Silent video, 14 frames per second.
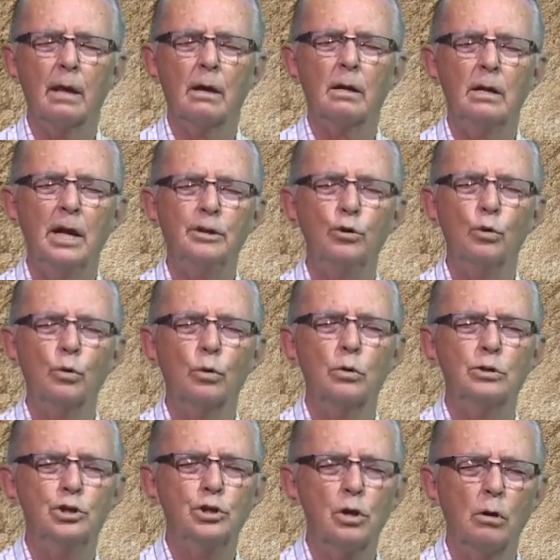Let your
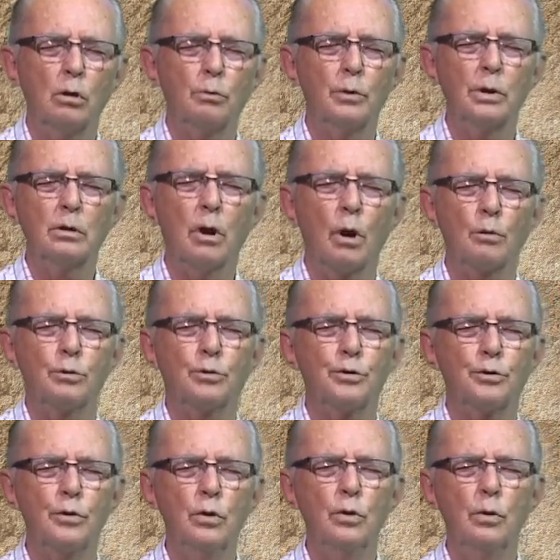children go
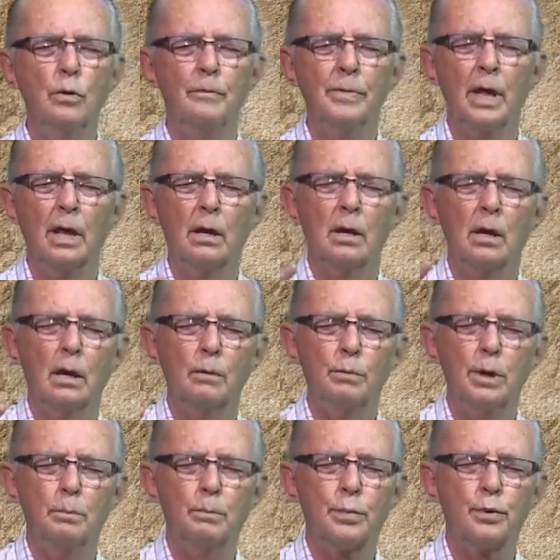through,
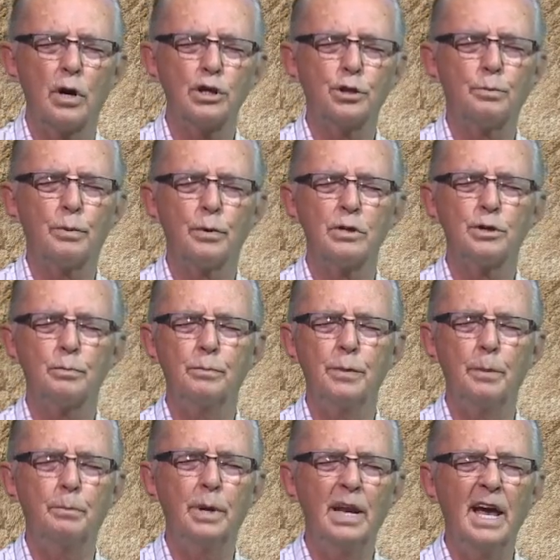be prosperous, be
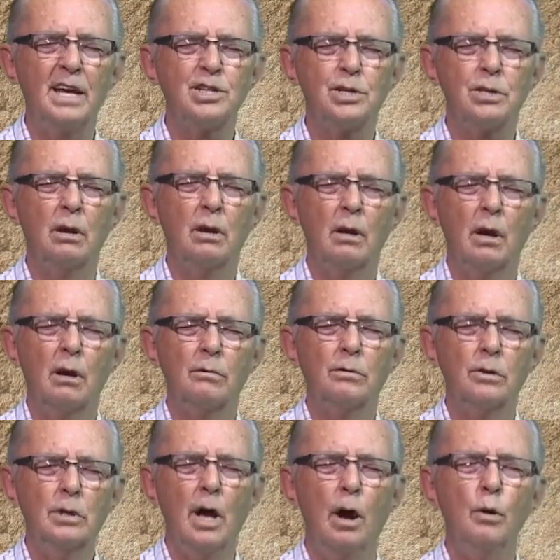blessed,
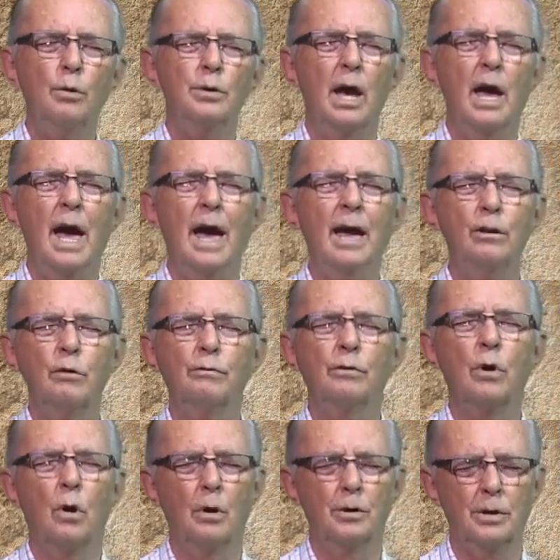and know the hand of
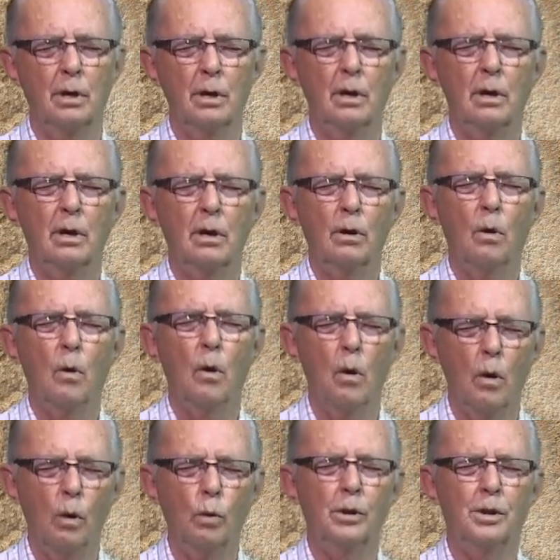God
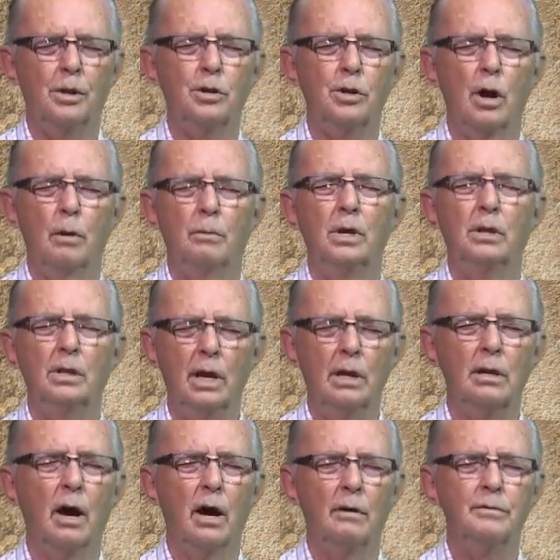all the time in their
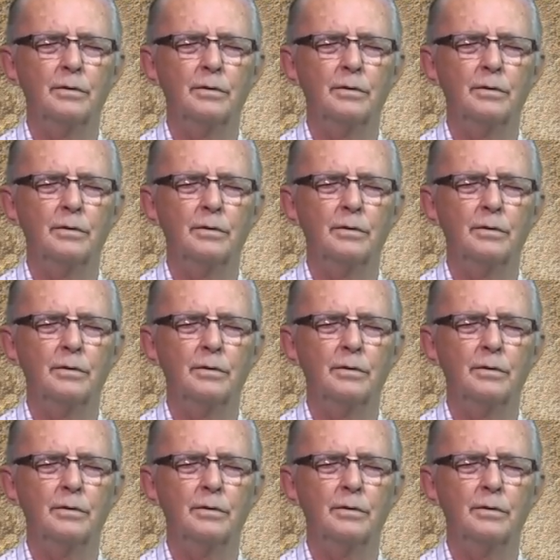life.